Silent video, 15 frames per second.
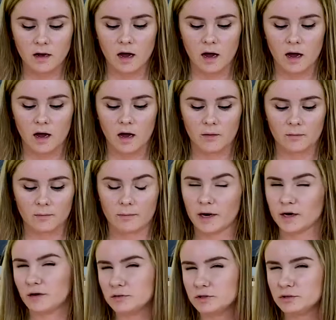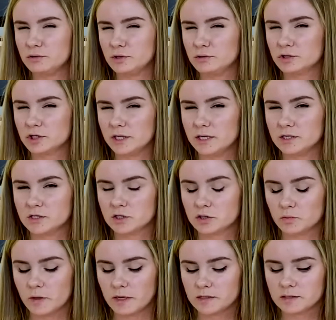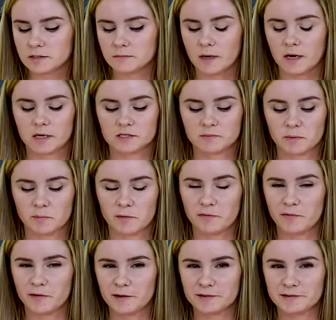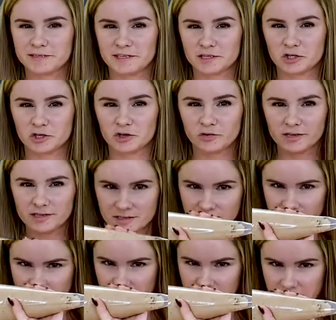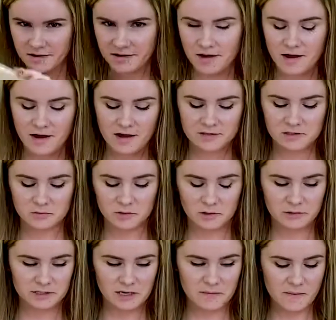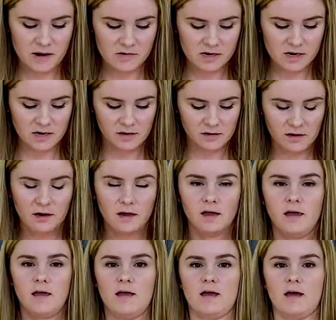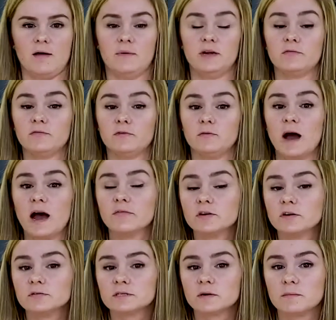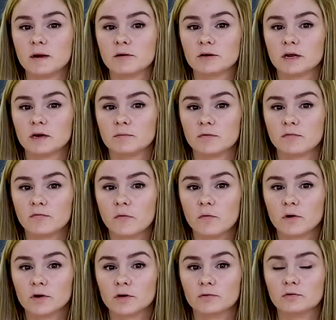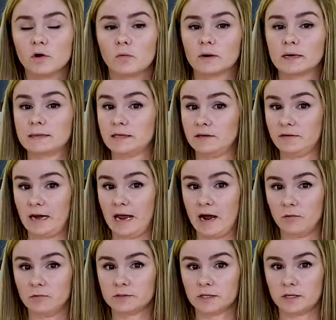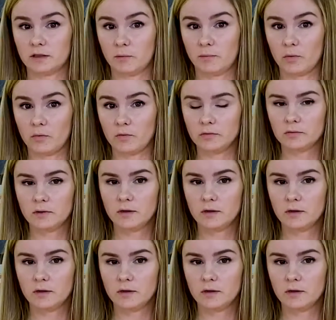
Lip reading: My go-to usually is Swiss. My husband prefers the sugary stuff. So we're using American. And if you haven't used American before, you don't wanna leave it out in the bowl.